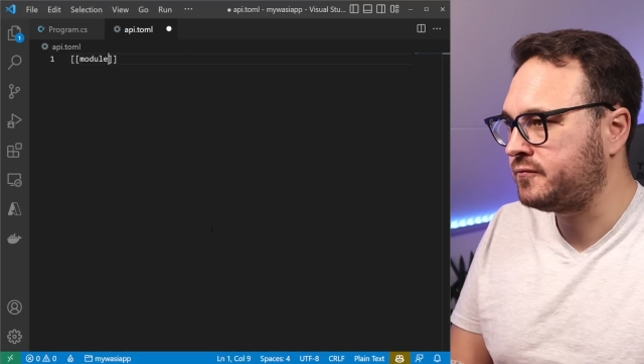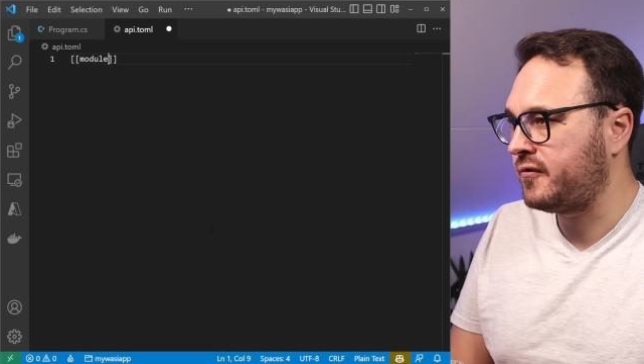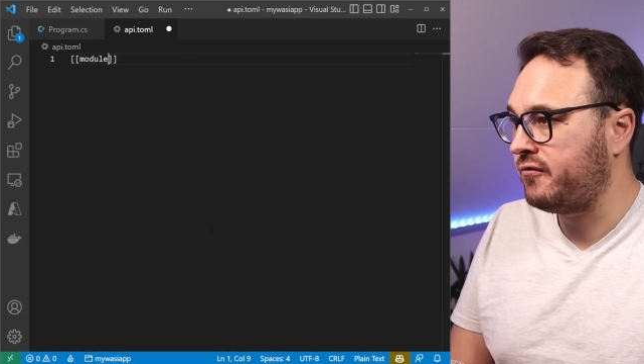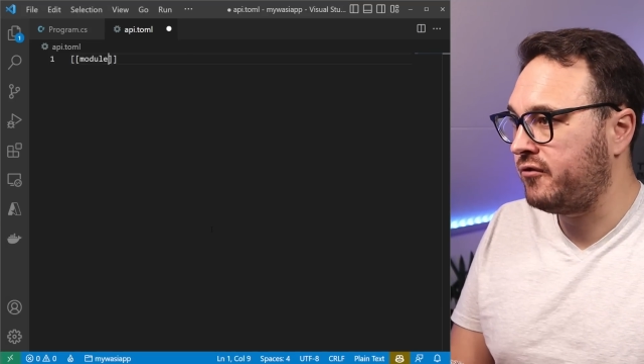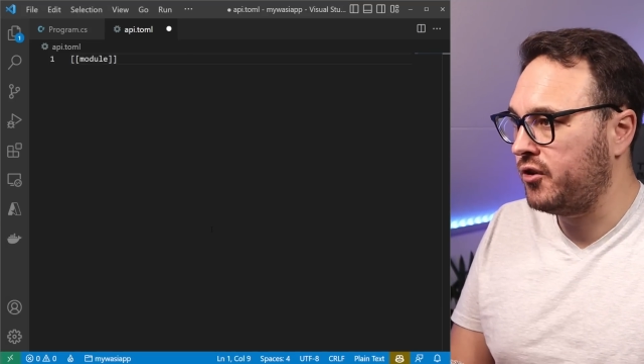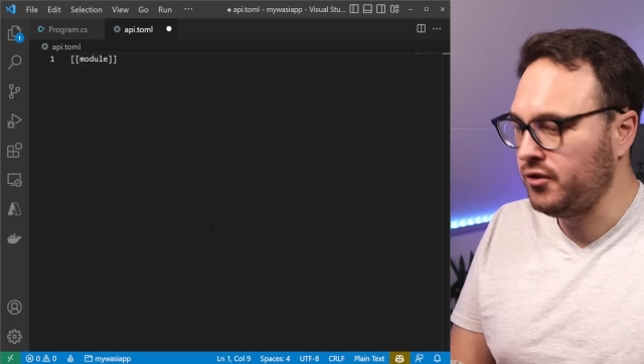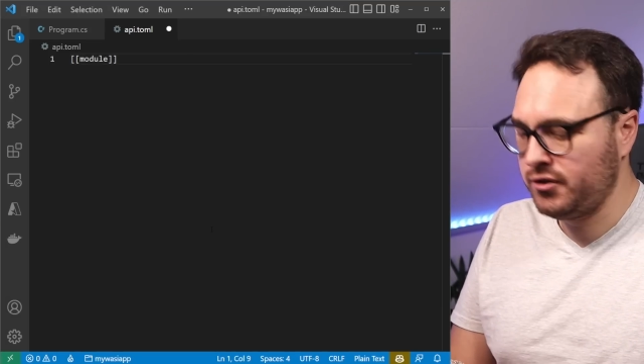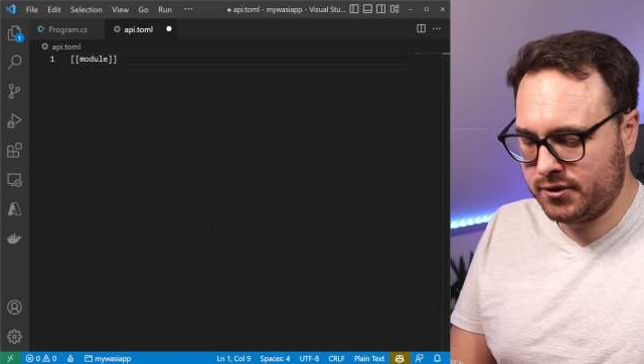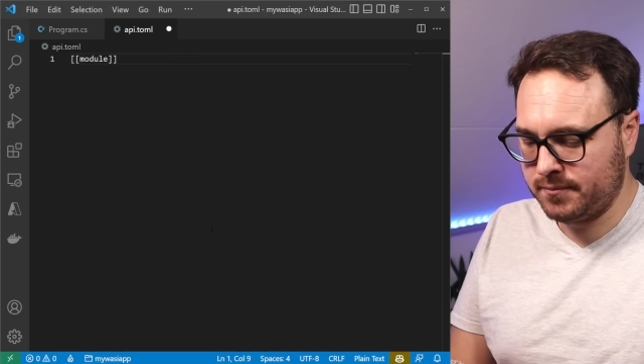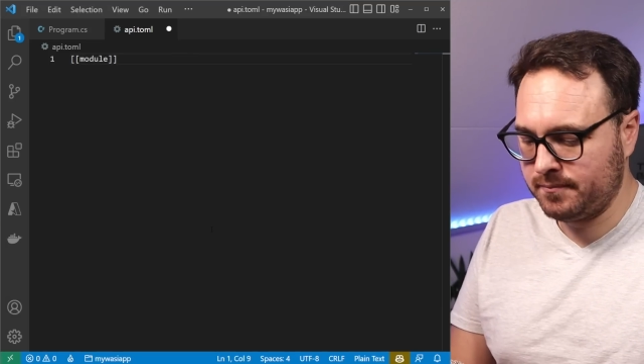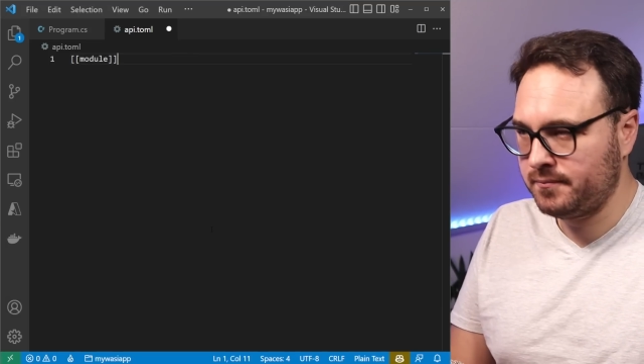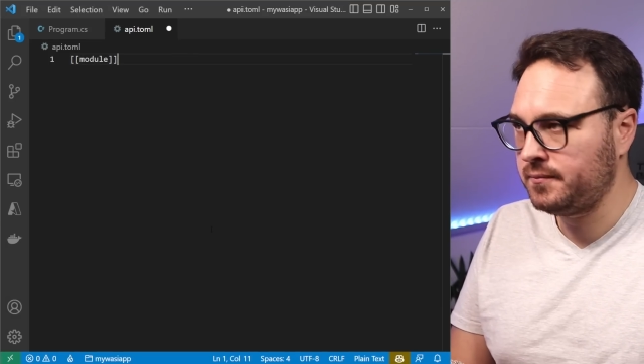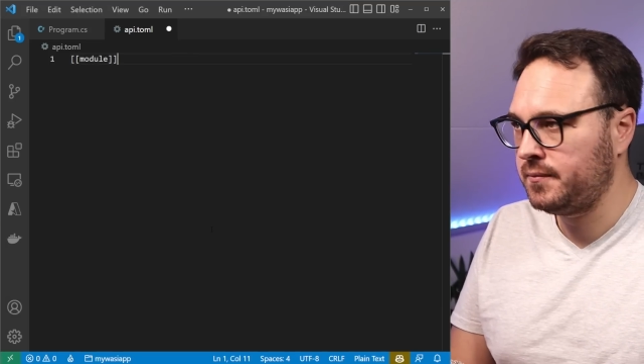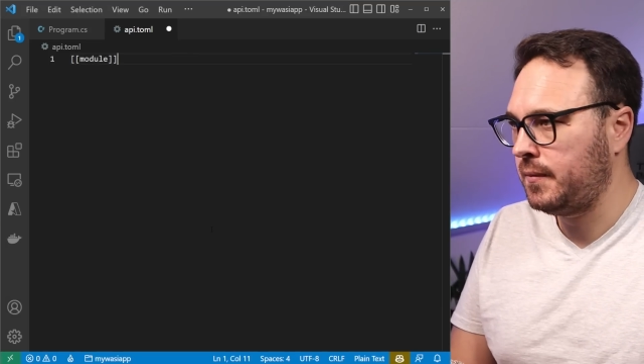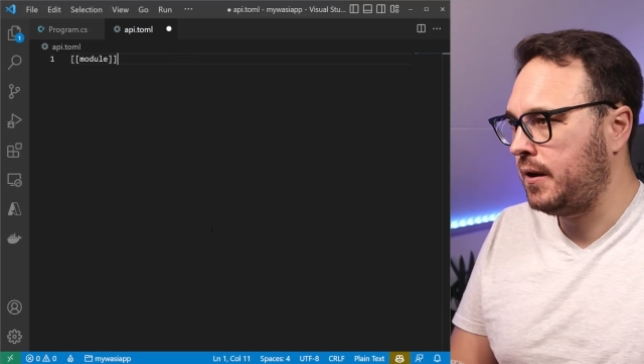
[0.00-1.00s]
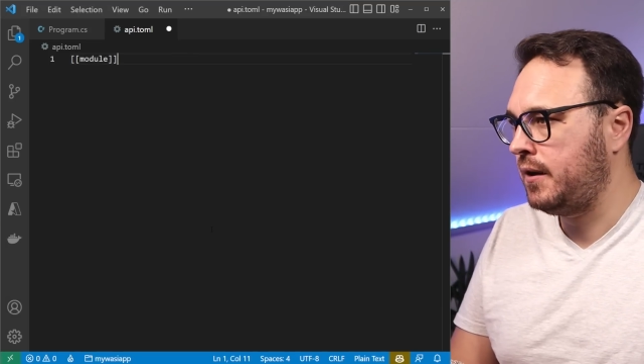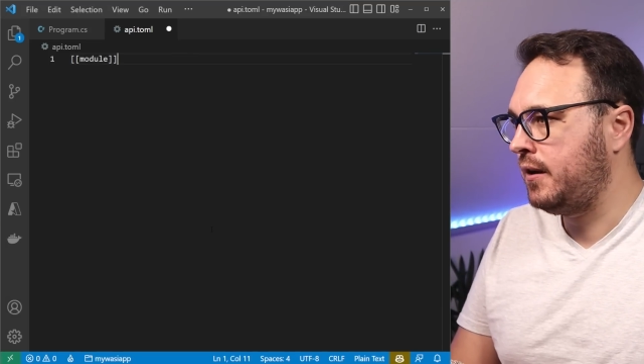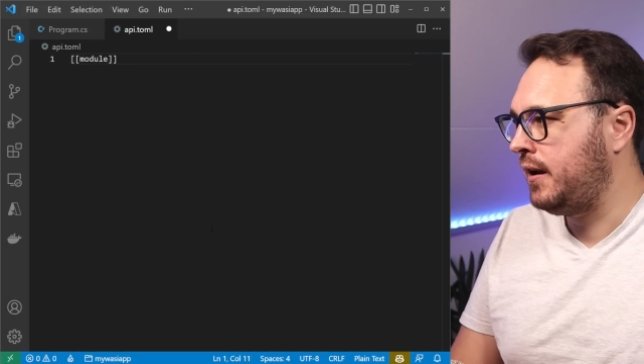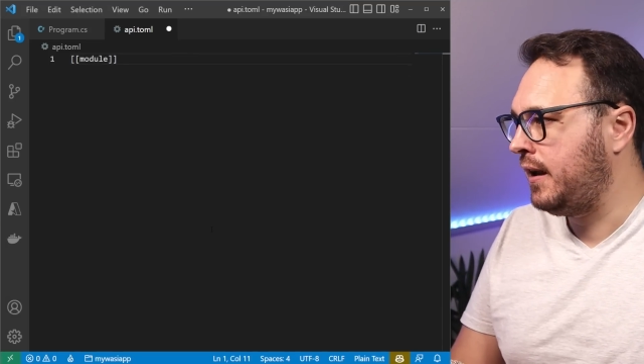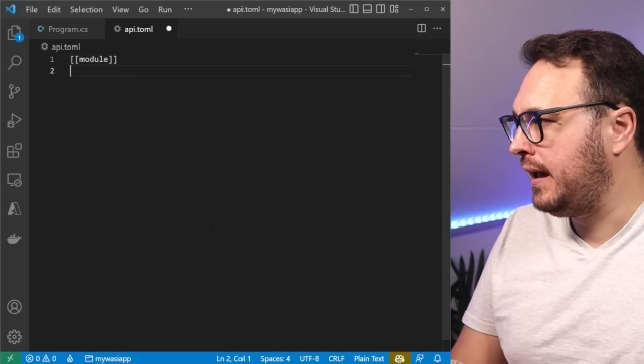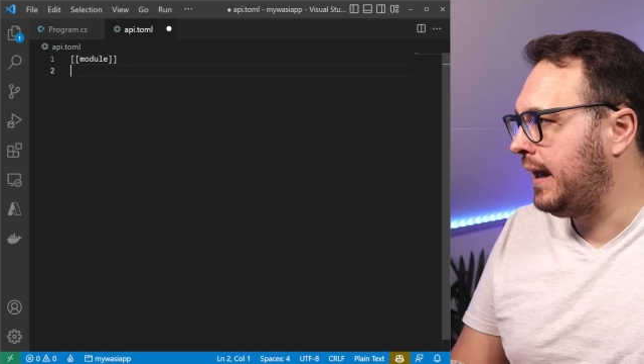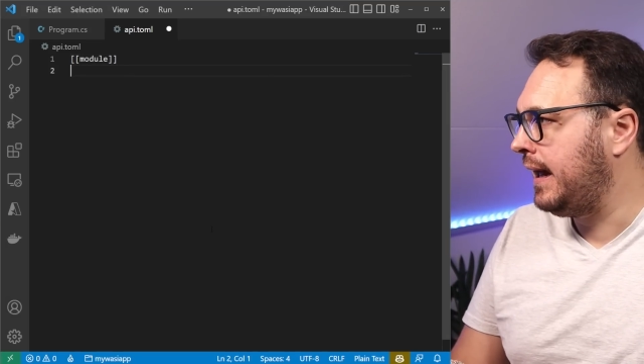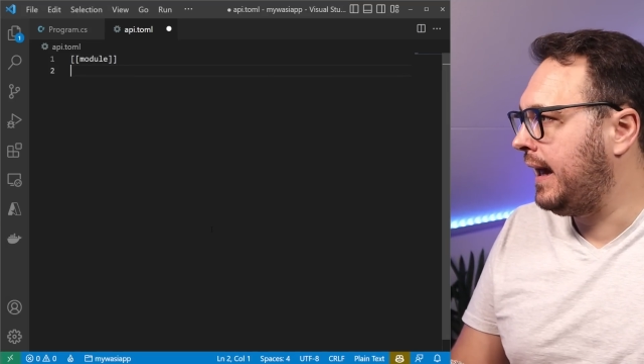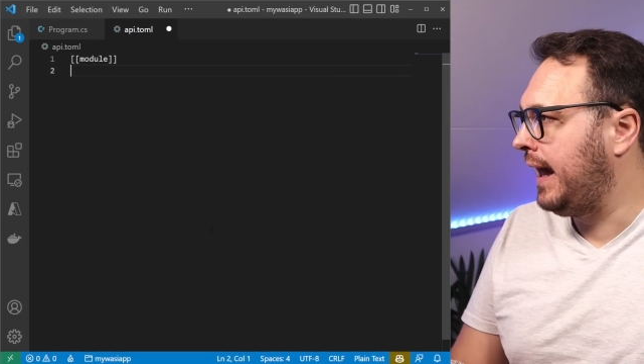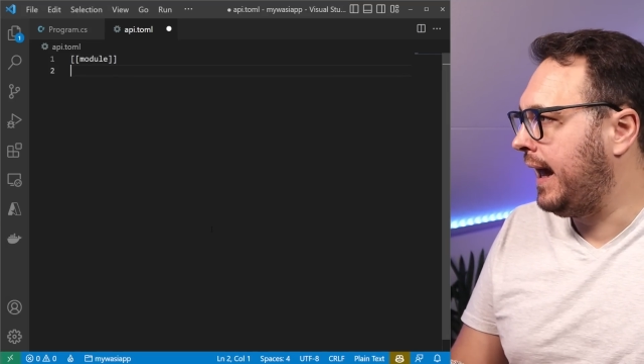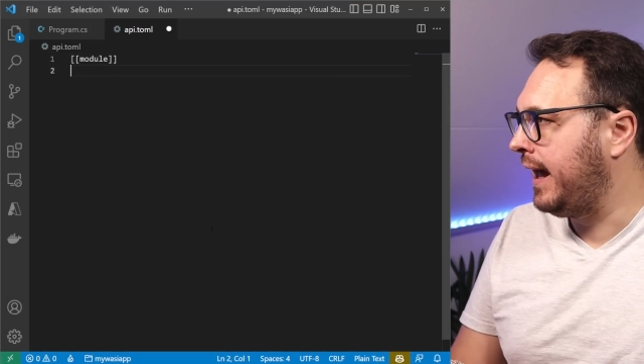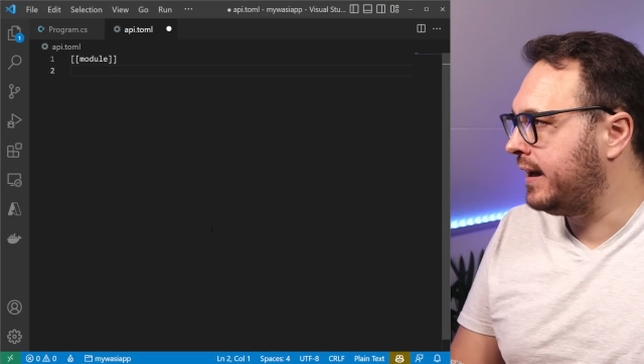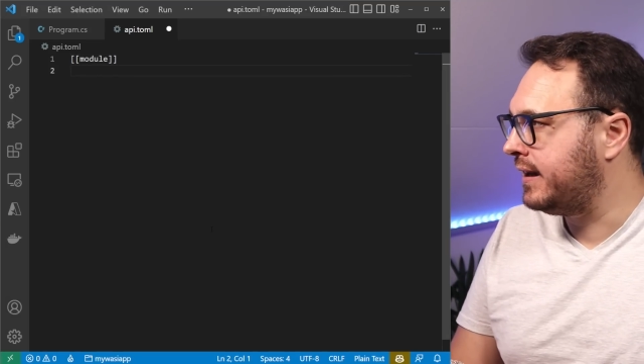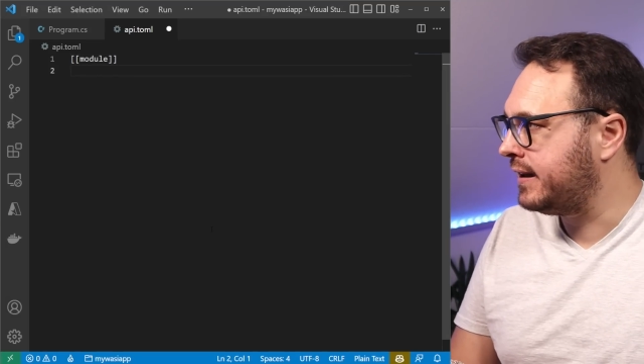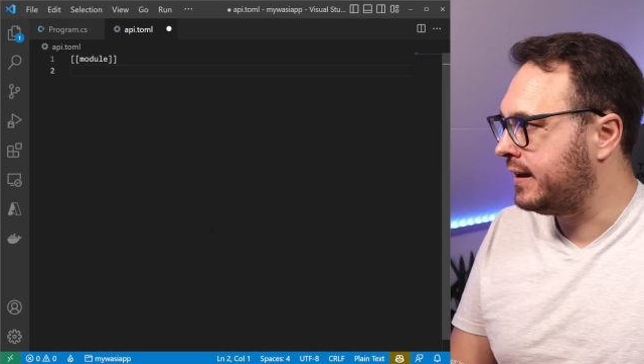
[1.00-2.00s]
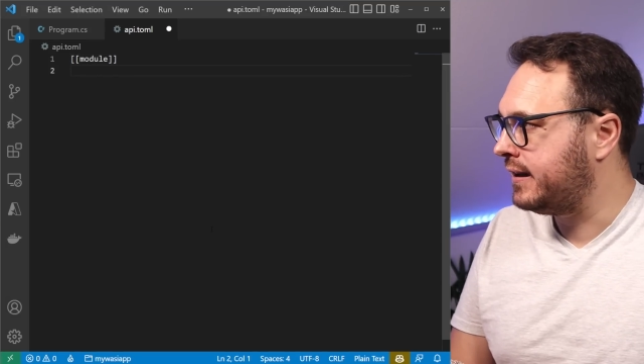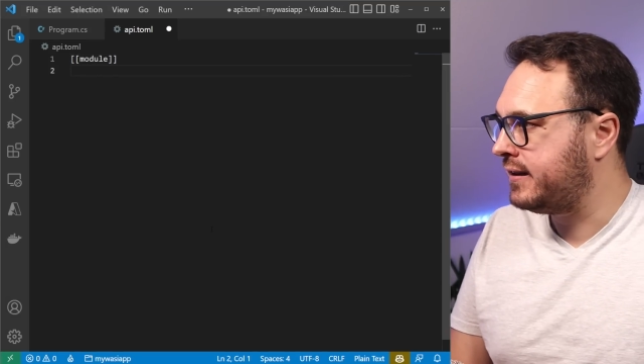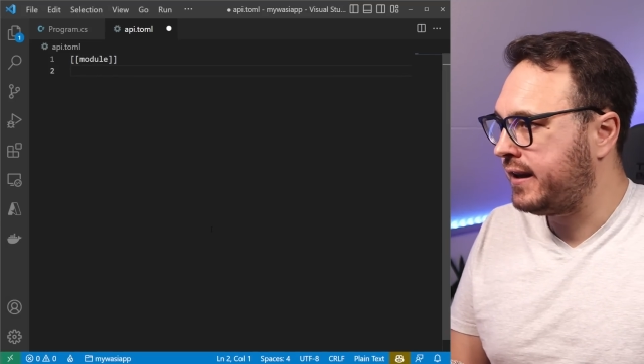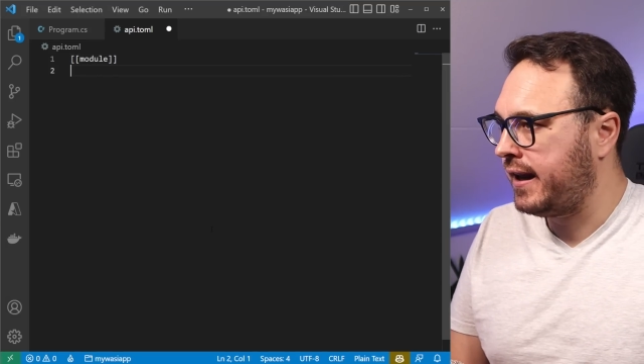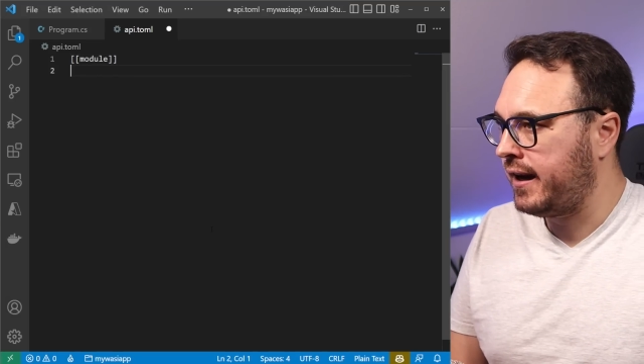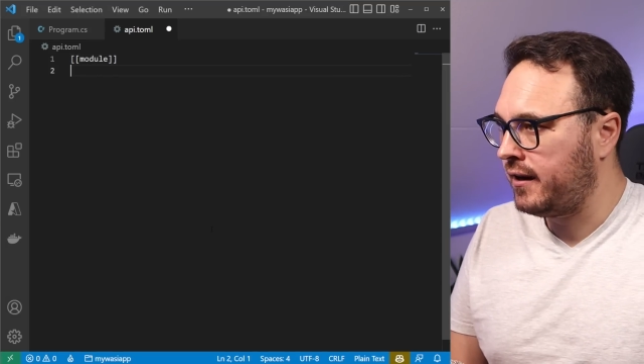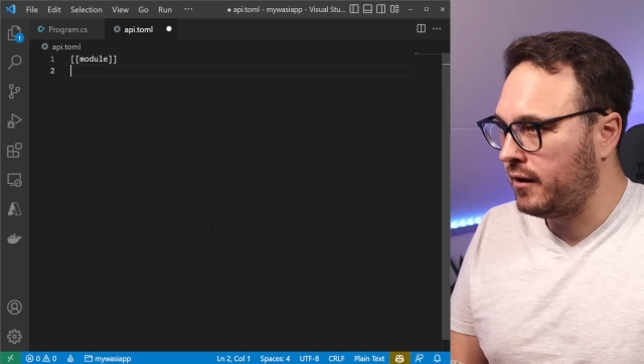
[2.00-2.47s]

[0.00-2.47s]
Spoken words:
first, and then